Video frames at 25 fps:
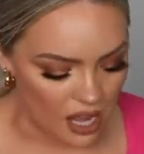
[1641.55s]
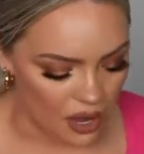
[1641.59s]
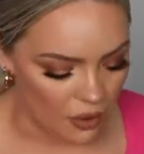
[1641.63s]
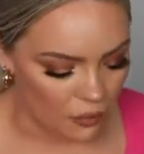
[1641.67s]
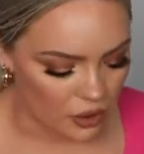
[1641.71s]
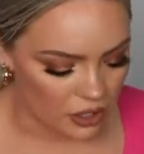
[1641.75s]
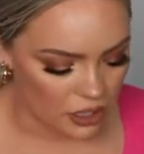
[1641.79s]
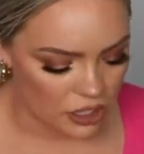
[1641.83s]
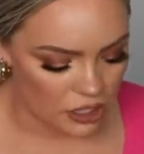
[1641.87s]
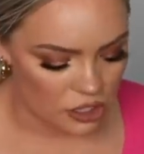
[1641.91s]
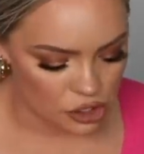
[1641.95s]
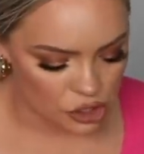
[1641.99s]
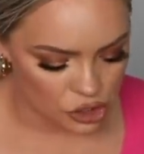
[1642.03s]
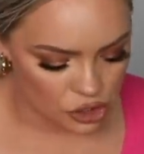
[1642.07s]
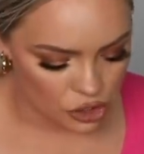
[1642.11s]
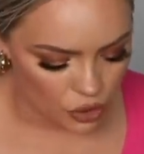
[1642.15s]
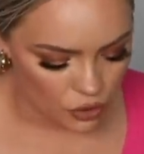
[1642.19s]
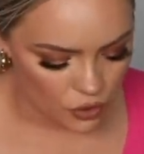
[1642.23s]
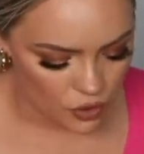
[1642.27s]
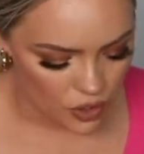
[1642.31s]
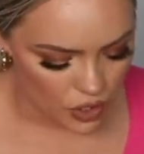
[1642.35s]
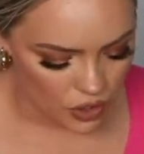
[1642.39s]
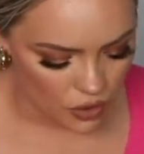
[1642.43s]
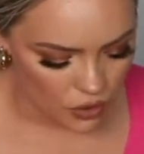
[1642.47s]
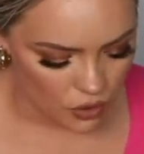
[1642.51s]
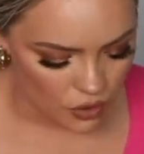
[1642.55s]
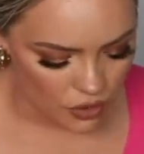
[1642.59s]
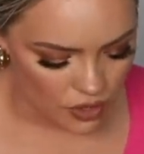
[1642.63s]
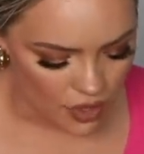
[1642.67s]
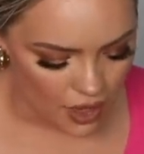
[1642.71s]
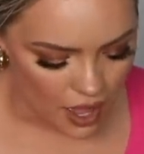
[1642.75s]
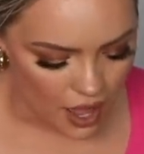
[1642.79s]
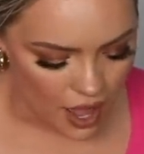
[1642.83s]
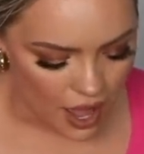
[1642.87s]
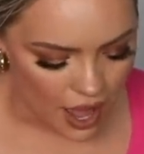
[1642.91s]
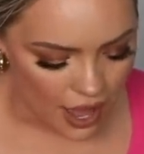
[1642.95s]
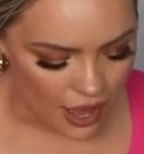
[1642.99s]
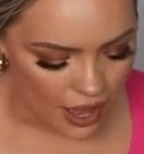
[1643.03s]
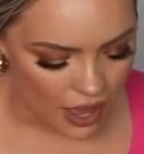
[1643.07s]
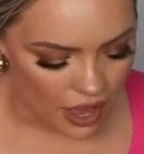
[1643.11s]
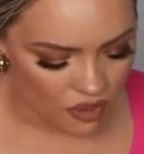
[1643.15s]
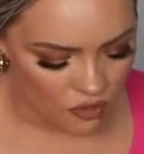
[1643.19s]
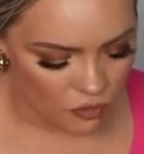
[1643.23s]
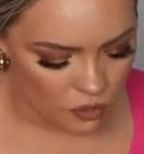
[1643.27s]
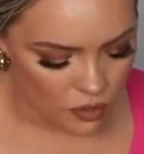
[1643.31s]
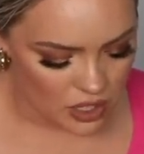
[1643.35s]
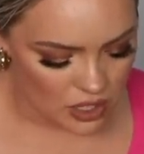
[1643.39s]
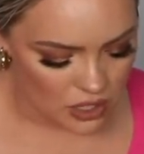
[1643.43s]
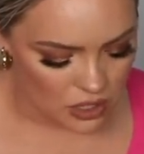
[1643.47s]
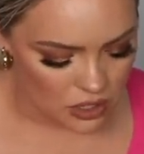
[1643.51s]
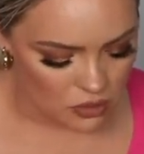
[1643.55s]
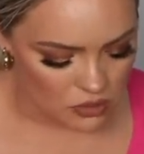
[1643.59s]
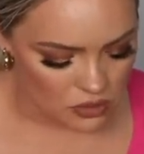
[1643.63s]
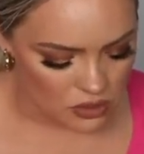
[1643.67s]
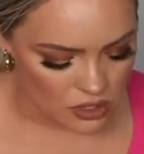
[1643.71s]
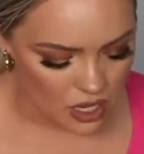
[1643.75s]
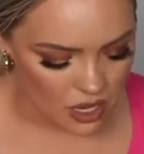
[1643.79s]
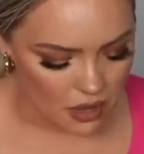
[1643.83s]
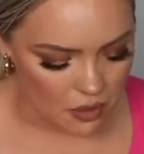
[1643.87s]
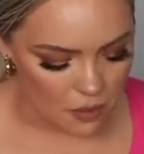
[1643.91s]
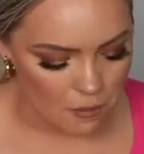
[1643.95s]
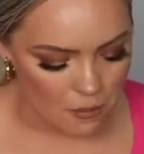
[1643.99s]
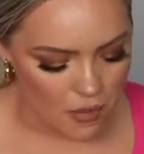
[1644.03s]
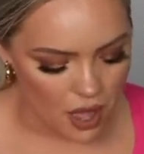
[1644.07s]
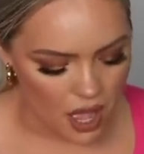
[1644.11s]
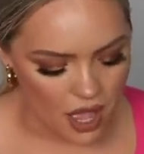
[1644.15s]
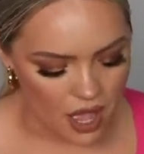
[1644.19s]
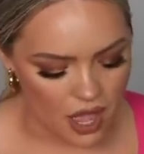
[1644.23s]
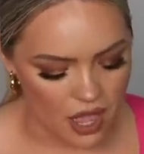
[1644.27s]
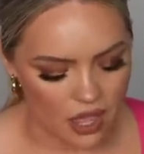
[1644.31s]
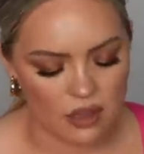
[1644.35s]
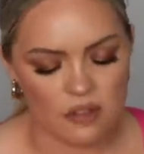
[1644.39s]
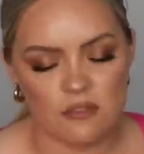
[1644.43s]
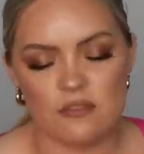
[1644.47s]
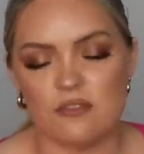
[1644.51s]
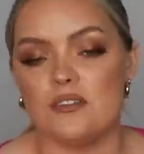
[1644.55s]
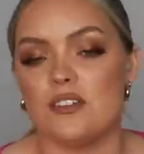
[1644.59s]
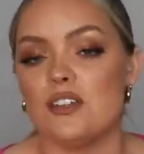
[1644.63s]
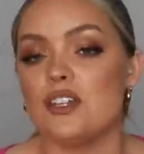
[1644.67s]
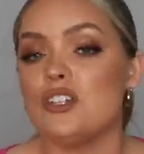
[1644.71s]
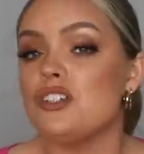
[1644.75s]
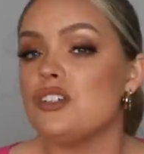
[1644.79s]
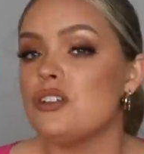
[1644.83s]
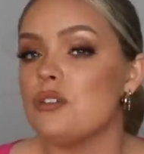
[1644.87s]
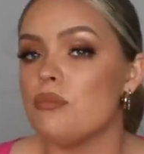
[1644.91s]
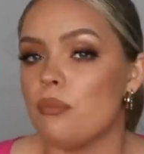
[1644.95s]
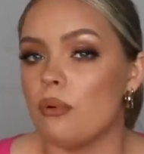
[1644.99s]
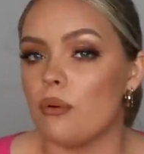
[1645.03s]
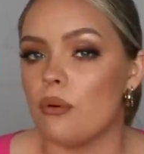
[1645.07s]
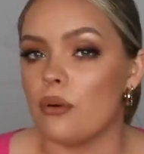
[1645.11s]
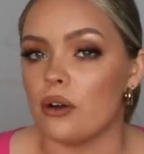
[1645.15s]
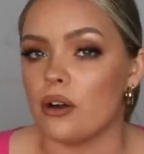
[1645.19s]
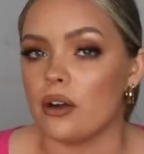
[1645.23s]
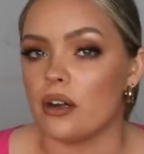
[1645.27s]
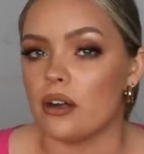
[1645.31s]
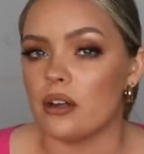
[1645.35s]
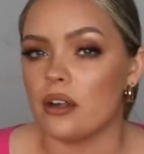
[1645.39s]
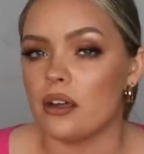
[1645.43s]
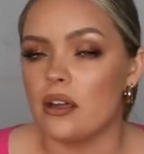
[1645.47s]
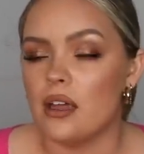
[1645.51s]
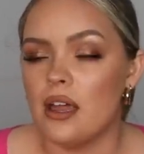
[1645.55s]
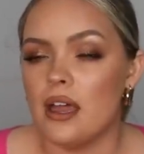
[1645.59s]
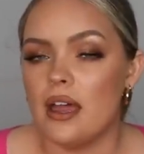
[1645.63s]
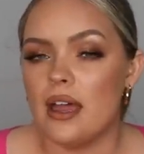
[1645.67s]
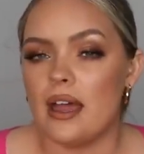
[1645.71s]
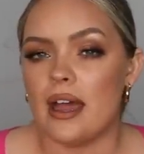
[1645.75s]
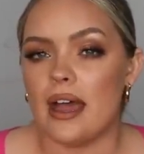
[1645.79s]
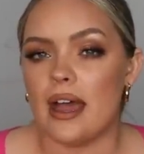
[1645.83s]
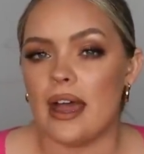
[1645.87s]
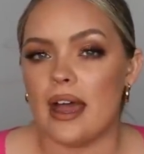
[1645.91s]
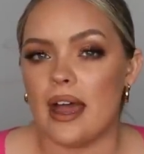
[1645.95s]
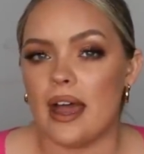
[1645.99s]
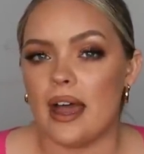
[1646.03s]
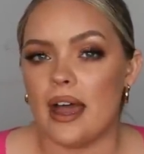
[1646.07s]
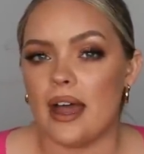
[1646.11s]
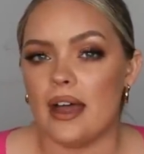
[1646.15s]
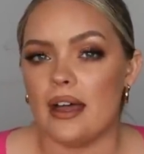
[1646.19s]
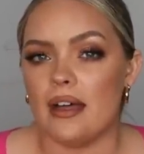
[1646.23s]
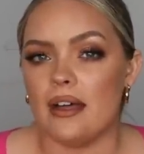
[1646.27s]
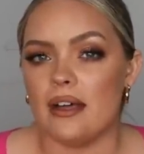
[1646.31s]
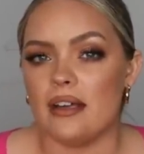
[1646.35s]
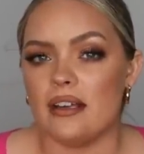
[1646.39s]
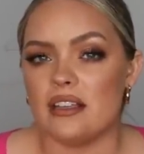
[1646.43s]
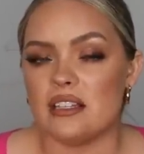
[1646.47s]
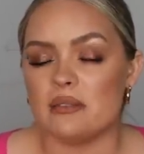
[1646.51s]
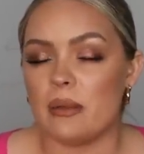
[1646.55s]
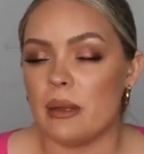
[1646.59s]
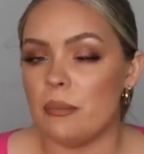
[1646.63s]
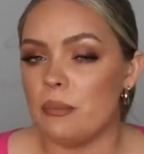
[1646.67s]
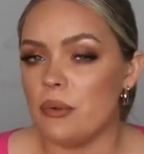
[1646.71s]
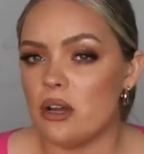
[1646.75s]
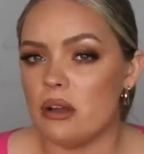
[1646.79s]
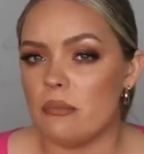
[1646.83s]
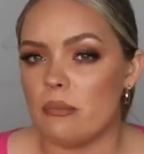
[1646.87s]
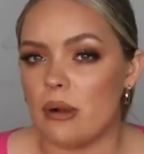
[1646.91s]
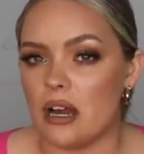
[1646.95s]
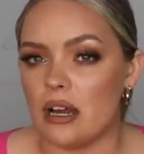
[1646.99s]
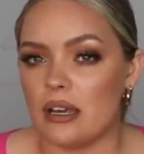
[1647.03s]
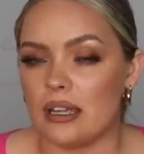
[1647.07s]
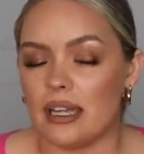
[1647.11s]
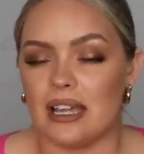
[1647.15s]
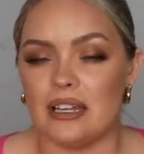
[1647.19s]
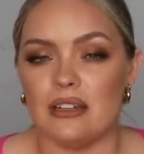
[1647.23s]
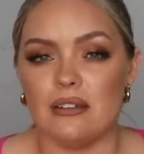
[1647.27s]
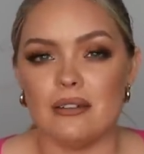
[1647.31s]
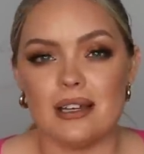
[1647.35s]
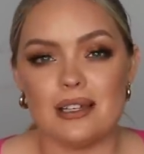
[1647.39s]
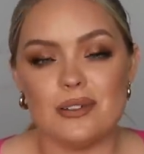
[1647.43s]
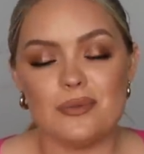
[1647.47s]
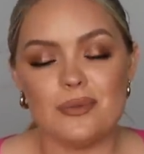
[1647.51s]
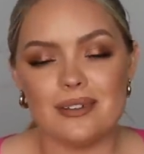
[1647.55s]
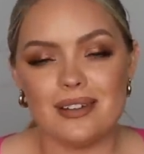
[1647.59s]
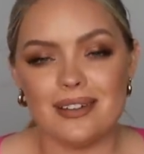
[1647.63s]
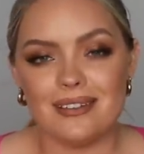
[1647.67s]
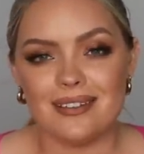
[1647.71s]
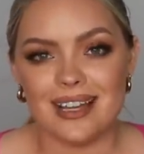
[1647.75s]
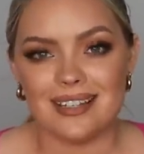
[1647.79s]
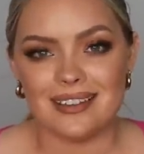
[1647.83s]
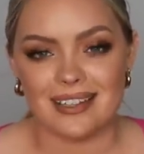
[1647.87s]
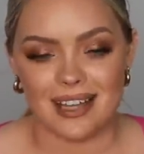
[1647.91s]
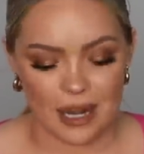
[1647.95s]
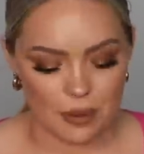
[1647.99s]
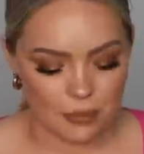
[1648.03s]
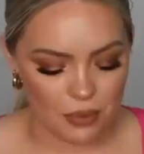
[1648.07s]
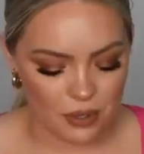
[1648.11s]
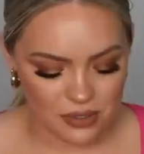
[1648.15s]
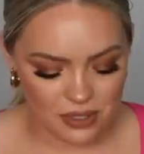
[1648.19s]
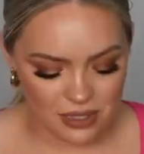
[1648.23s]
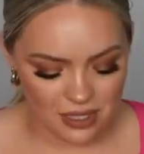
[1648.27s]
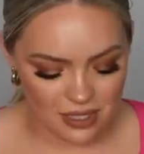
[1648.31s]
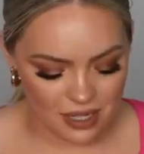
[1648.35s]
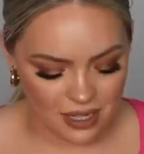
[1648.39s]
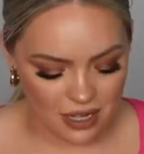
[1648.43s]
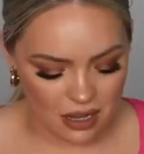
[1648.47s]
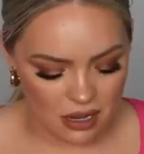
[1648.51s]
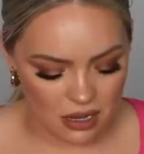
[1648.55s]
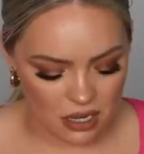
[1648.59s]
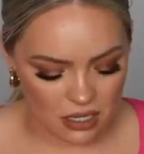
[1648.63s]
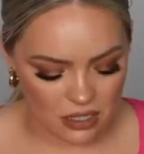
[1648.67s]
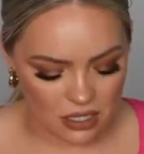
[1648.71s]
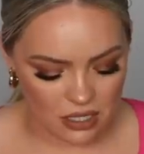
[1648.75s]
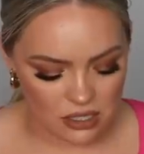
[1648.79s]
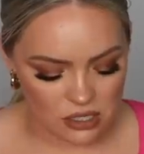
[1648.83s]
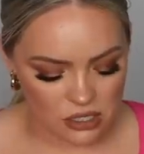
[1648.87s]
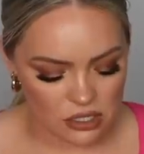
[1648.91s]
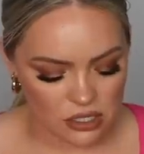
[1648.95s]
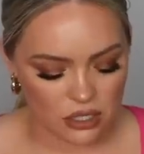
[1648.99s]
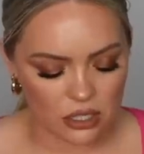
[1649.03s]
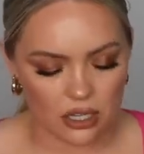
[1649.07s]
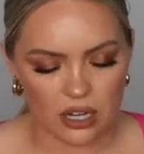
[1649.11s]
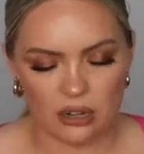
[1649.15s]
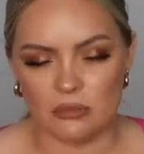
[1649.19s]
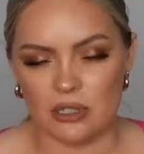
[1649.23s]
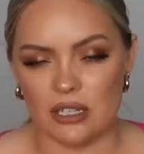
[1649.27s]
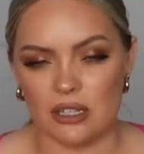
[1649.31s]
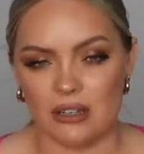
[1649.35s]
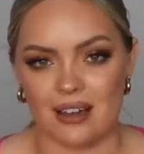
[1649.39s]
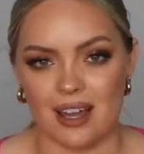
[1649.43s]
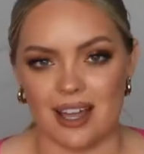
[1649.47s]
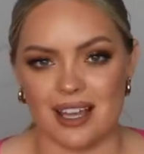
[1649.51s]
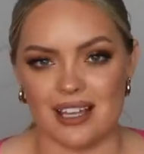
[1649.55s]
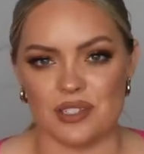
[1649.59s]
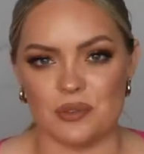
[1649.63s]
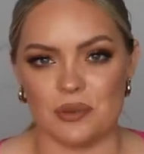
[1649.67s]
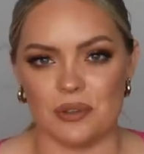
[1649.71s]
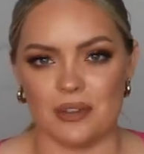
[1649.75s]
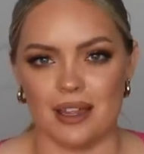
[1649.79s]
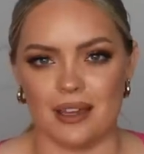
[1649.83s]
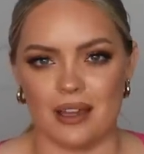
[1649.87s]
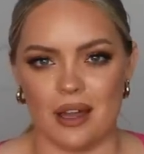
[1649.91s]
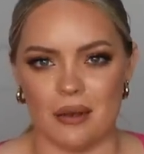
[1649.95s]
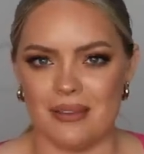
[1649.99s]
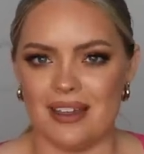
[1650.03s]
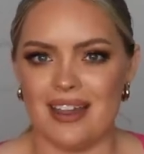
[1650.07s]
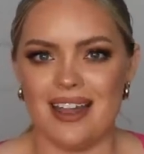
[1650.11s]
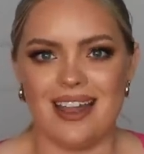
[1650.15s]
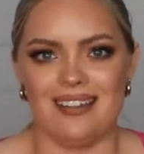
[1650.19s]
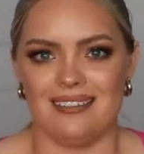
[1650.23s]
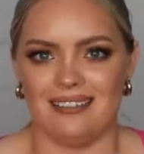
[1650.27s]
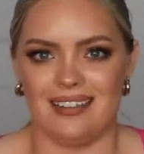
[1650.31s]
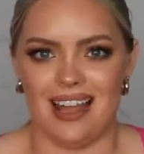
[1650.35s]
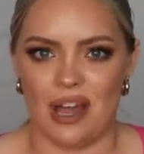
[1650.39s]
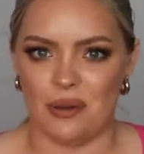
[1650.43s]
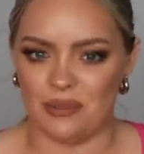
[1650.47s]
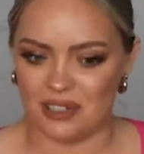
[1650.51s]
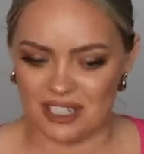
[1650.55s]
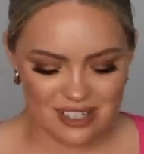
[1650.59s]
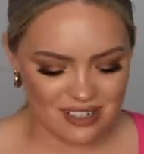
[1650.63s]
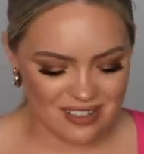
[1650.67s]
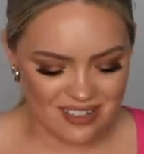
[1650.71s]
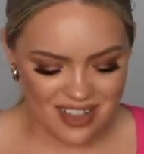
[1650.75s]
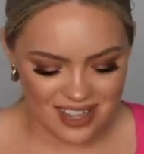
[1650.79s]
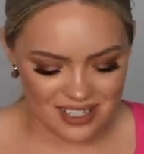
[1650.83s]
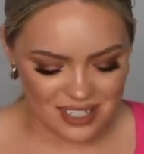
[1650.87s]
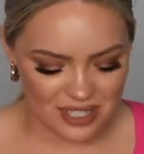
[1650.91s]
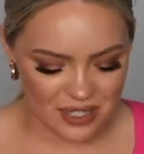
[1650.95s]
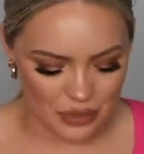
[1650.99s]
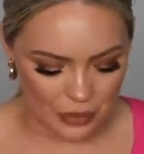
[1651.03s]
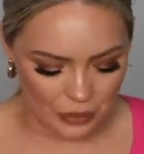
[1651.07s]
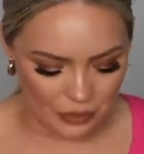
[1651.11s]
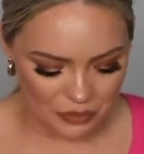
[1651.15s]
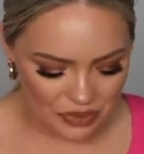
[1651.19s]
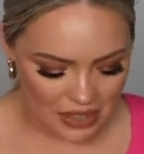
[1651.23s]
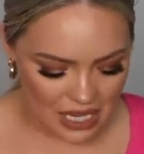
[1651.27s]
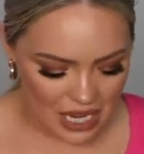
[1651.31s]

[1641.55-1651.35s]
I wanted to show you that I have been using my vision board as my bookmark and you guys really like that. I posted it on Instagram and you guys were like, oh my God, I wanna do that too.